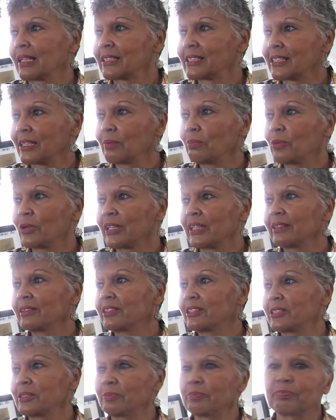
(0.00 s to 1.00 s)
someone
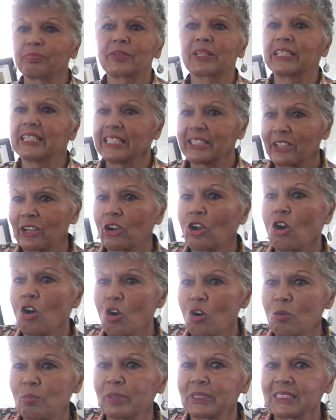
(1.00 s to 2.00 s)
to clean their
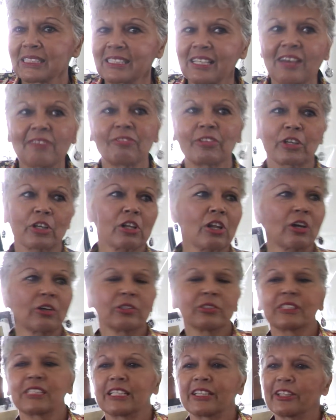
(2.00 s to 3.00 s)
home and stuff. The
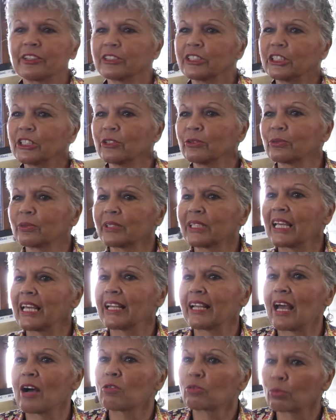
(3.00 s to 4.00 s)
clothes that their children
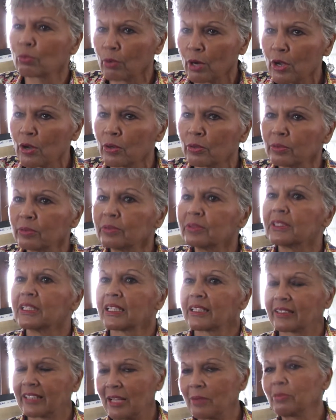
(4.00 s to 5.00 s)
had outgrown,
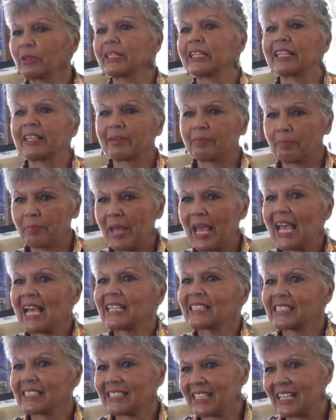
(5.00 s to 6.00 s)
they would
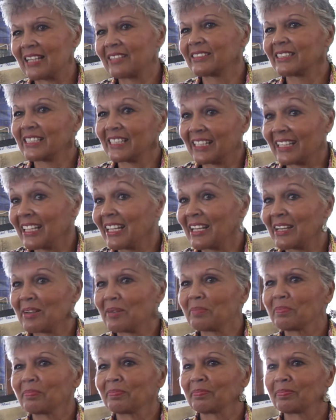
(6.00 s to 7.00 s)
pass down to
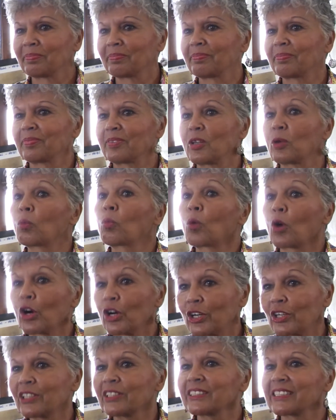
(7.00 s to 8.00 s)
them, their
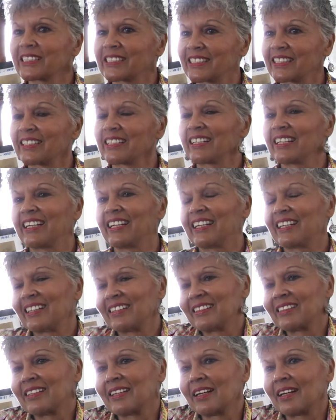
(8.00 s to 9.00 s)
workers,
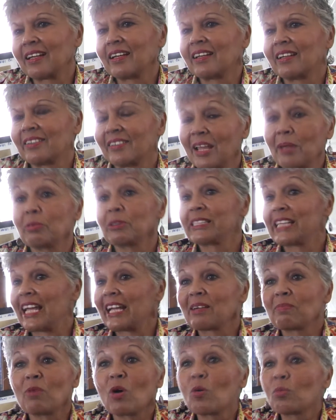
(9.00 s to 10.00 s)
and they would take
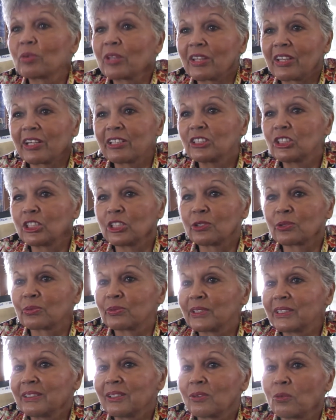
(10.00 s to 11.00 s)
them home to their
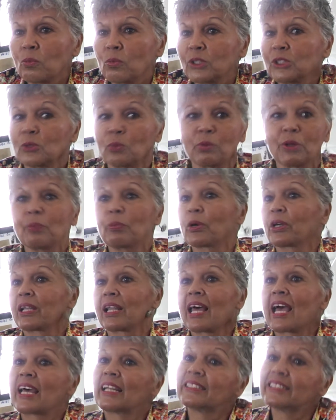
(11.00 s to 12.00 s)
children, which we were
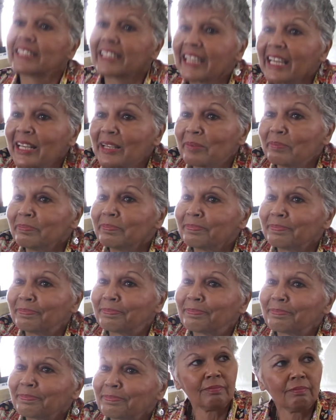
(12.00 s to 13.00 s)
glad to get them.
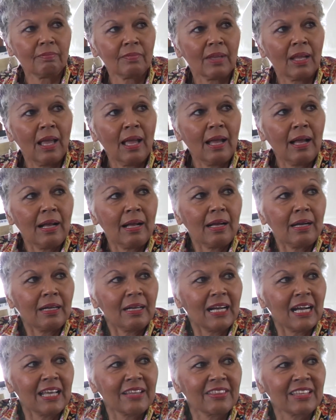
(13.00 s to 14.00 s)

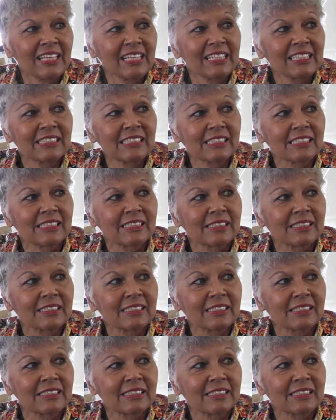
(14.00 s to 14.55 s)
I think it's